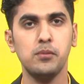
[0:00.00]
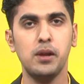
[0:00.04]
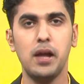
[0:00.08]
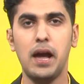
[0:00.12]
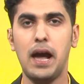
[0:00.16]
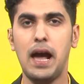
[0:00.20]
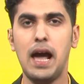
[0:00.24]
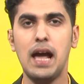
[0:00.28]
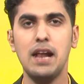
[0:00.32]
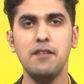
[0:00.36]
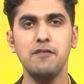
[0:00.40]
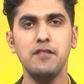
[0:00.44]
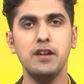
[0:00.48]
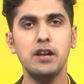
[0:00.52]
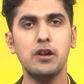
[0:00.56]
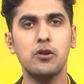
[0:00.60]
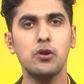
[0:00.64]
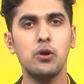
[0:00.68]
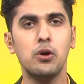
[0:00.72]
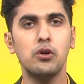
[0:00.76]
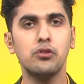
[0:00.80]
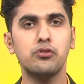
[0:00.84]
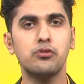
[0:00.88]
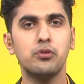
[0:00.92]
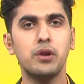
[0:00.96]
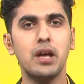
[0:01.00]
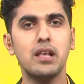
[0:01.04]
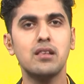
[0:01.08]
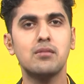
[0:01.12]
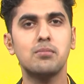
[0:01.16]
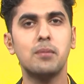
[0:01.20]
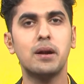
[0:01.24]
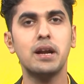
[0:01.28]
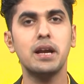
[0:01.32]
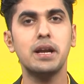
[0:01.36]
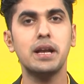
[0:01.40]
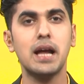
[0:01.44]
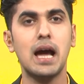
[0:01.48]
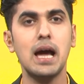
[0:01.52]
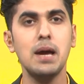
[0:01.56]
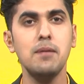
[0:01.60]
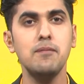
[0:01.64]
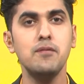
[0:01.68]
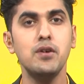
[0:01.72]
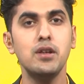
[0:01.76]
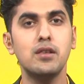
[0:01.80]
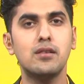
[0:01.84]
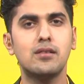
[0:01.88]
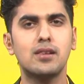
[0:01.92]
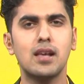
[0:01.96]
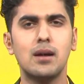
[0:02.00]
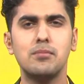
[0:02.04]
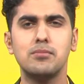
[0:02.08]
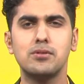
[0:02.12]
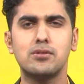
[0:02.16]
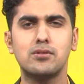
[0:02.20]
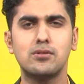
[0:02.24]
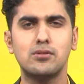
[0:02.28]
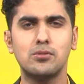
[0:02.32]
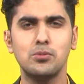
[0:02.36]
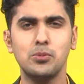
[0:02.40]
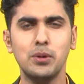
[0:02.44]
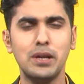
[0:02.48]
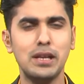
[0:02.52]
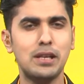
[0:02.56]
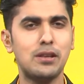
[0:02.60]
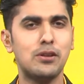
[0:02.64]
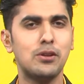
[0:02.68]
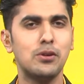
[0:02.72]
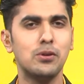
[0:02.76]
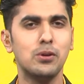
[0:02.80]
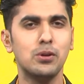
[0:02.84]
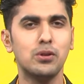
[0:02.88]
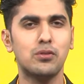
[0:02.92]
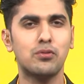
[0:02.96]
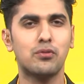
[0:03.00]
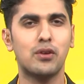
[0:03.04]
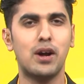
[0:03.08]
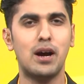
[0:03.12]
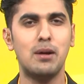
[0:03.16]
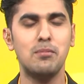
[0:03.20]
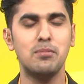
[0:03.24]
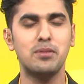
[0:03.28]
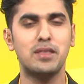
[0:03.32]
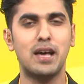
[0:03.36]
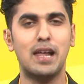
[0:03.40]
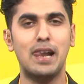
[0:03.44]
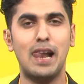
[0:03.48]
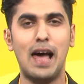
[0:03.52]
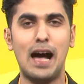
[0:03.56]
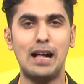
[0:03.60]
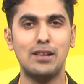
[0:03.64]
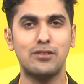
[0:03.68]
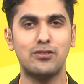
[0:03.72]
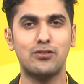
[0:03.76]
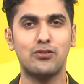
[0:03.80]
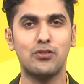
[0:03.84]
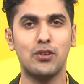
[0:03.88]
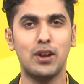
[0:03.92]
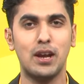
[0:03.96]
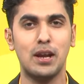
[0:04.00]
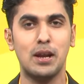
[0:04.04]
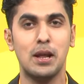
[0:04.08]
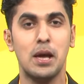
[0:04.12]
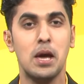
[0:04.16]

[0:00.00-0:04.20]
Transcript: And we close today's Money Time with some sweet news from Dalal Street.